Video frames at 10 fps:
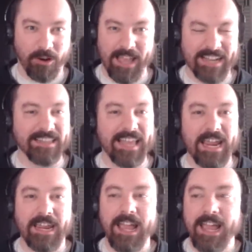Like did
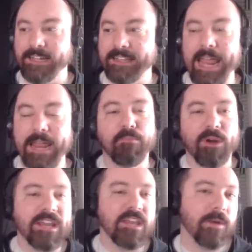they did they
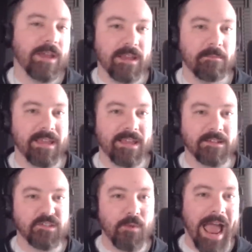bring you in
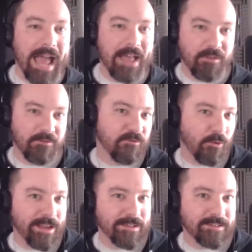because you had the
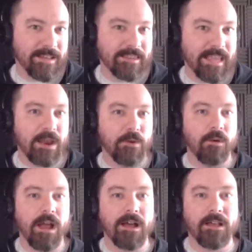voice that they
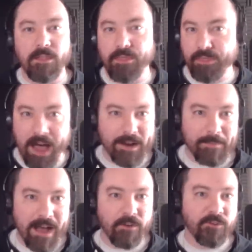thought
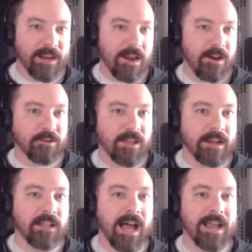about for a character
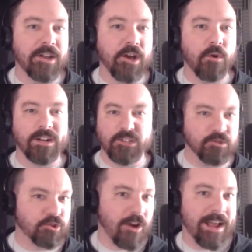like Lionel or did you
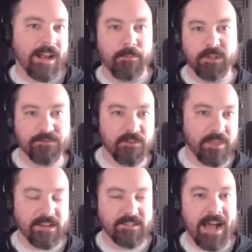try a couple different
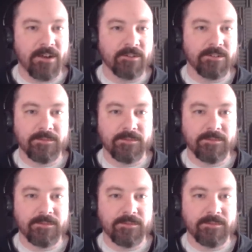things out?